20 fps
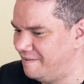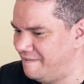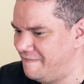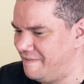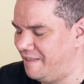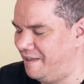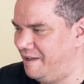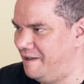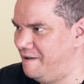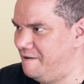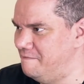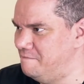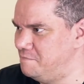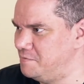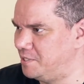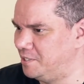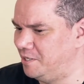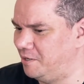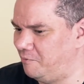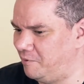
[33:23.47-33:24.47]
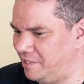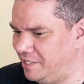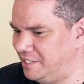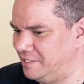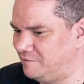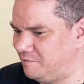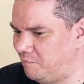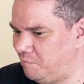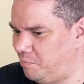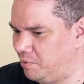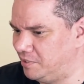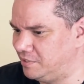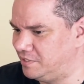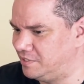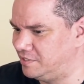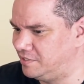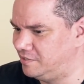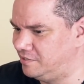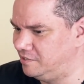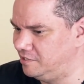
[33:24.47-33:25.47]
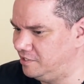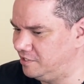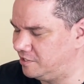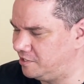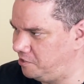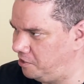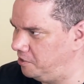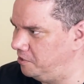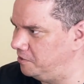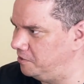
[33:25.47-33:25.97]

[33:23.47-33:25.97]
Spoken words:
Where these are built to just go.